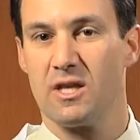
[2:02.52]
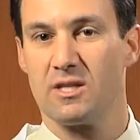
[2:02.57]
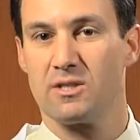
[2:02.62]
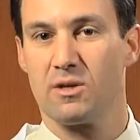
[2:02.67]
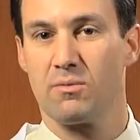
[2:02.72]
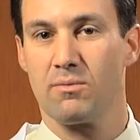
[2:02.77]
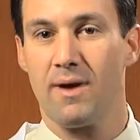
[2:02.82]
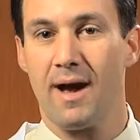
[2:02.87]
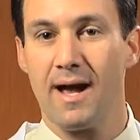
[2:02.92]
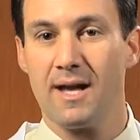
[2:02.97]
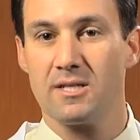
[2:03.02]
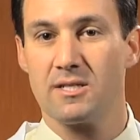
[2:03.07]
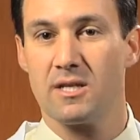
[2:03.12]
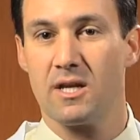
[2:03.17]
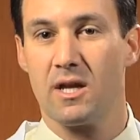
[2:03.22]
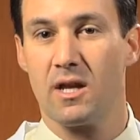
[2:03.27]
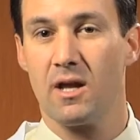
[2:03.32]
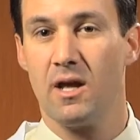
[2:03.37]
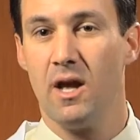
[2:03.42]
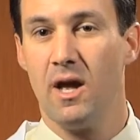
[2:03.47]
that's
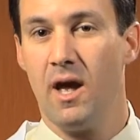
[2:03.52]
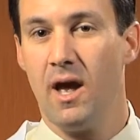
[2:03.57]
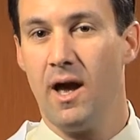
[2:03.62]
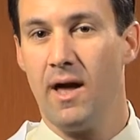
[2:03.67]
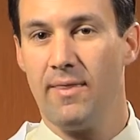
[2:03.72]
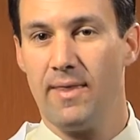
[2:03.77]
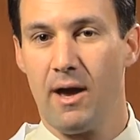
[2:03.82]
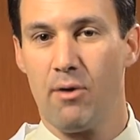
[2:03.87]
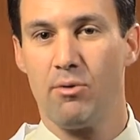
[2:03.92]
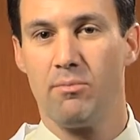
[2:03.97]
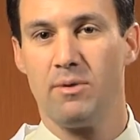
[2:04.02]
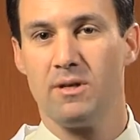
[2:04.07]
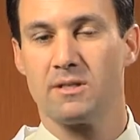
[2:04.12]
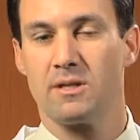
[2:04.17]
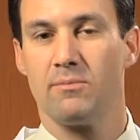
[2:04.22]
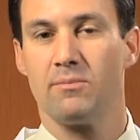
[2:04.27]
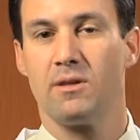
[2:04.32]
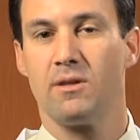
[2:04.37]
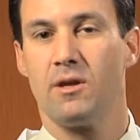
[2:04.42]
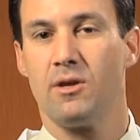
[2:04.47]
arising, and that would be
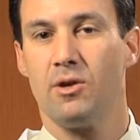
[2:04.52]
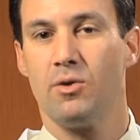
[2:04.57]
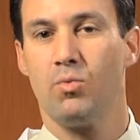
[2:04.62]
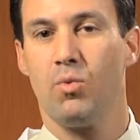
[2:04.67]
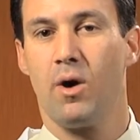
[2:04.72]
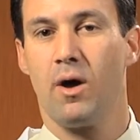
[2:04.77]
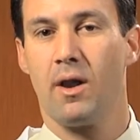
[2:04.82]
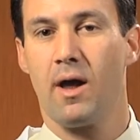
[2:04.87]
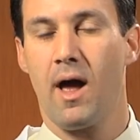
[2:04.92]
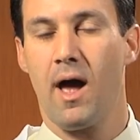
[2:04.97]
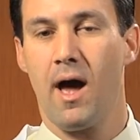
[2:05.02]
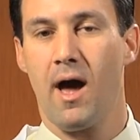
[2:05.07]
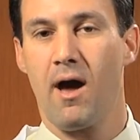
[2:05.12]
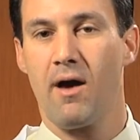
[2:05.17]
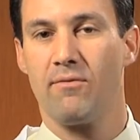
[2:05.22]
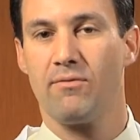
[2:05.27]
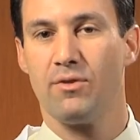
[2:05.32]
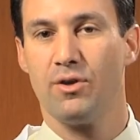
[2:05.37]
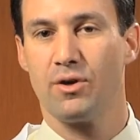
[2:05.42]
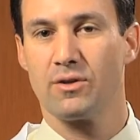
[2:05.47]
something that you'd want to
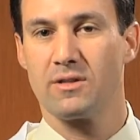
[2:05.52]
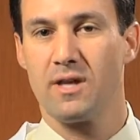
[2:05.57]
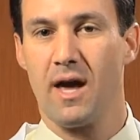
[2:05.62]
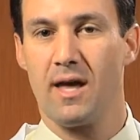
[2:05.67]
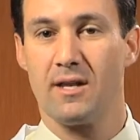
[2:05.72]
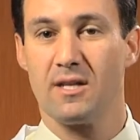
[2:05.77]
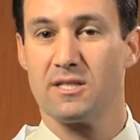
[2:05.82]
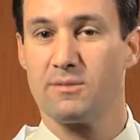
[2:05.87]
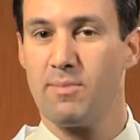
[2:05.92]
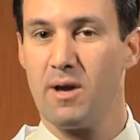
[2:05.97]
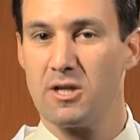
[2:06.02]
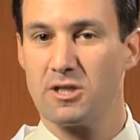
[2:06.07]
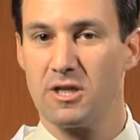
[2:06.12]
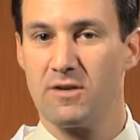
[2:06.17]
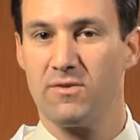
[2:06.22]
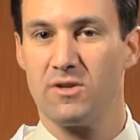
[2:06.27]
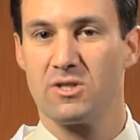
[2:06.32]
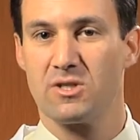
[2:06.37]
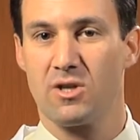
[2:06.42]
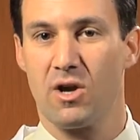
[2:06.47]
have looked at. And
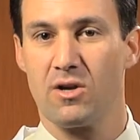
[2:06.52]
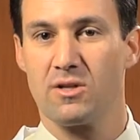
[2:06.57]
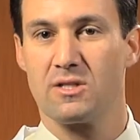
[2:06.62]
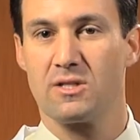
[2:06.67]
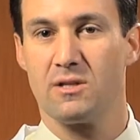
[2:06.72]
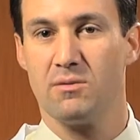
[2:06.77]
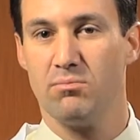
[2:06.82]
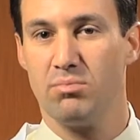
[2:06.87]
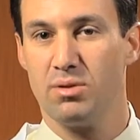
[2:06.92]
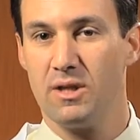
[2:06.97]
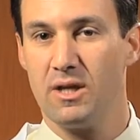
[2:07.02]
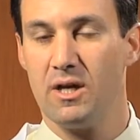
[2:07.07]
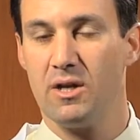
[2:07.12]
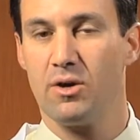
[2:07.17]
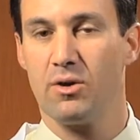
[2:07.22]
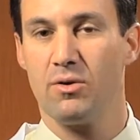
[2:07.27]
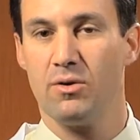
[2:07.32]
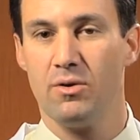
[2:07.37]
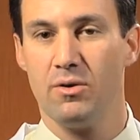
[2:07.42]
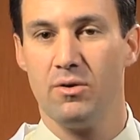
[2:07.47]
especially if it starts to bleed
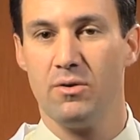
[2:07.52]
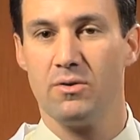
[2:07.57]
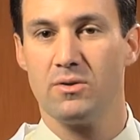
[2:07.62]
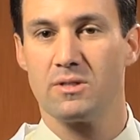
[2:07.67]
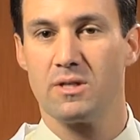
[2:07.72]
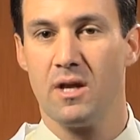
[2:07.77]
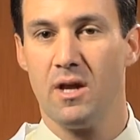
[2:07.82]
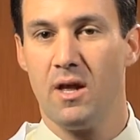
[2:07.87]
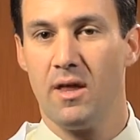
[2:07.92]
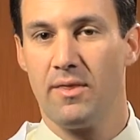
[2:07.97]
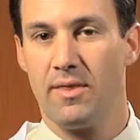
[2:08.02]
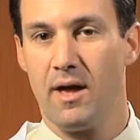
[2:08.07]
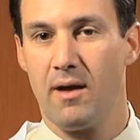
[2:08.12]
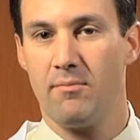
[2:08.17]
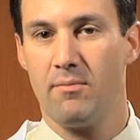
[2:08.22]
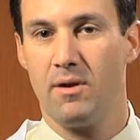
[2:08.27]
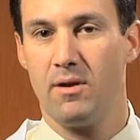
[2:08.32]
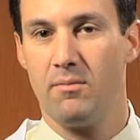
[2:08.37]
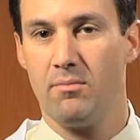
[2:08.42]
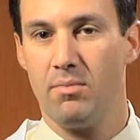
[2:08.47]
or ooze,
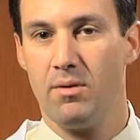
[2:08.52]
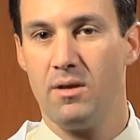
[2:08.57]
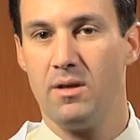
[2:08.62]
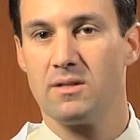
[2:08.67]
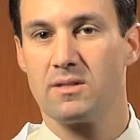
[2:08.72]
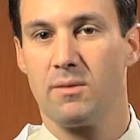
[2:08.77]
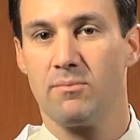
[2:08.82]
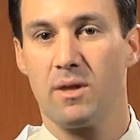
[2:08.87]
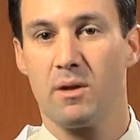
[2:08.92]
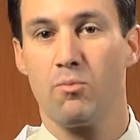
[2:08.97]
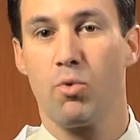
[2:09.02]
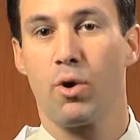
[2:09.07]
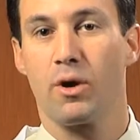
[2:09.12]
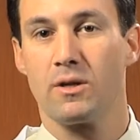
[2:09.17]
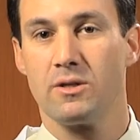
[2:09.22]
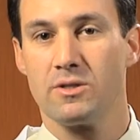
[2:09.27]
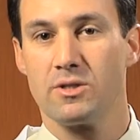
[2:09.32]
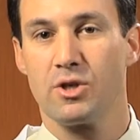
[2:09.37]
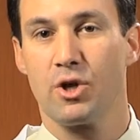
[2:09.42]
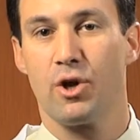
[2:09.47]
that may be something more
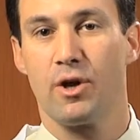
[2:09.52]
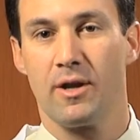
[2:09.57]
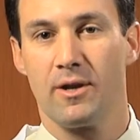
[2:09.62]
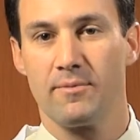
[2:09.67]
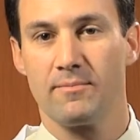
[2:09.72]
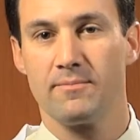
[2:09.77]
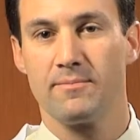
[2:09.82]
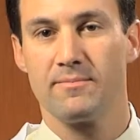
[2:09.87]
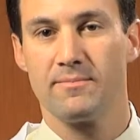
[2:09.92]
concerning.